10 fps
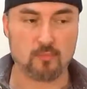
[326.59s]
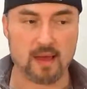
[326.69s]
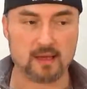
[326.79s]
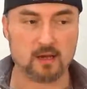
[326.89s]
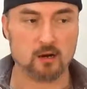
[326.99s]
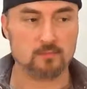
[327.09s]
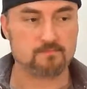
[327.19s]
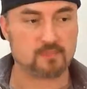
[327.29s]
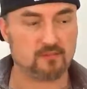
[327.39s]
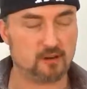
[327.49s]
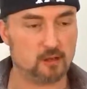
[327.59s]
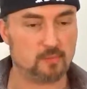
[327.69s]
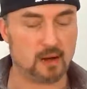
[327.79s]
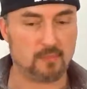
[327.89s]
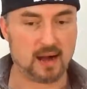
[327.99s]
mango, followed
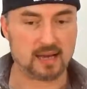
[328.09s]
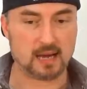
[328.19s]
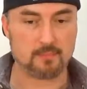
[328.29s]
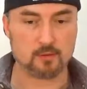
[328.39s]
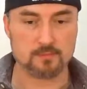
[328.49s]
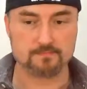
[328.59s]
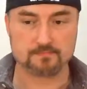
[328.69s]
by pineapple.